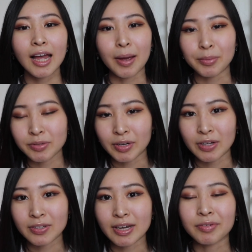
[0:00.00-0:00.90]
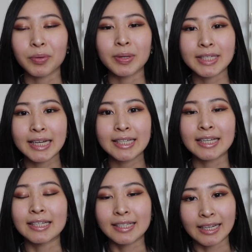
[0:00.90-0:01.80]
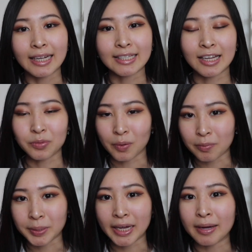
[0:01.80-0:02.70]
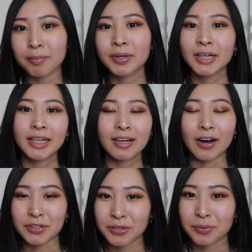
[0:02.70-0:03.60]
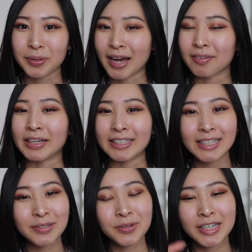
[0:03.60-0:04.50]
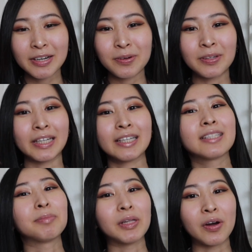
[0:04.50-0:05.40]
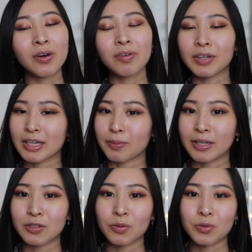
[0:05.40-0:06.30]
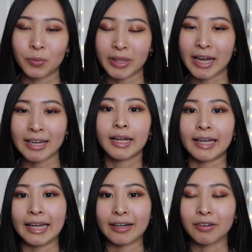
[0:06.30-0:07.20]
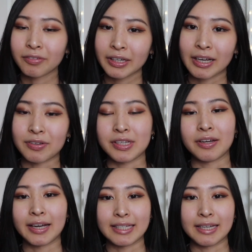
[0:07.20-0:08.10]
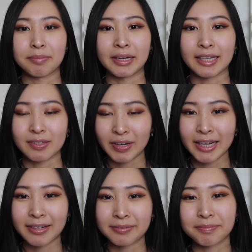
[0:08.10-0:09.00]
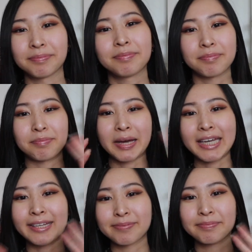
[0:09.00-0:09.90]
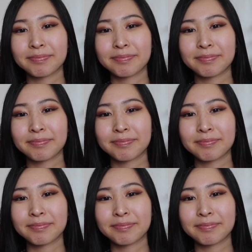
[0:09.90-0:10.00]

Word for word: I post videos every Wednesdays and Sundays at 12 p.m. Also, we have a Discord channel linked below if you guys want to join that. And hopefully I'll see you guys in my next video. Bye!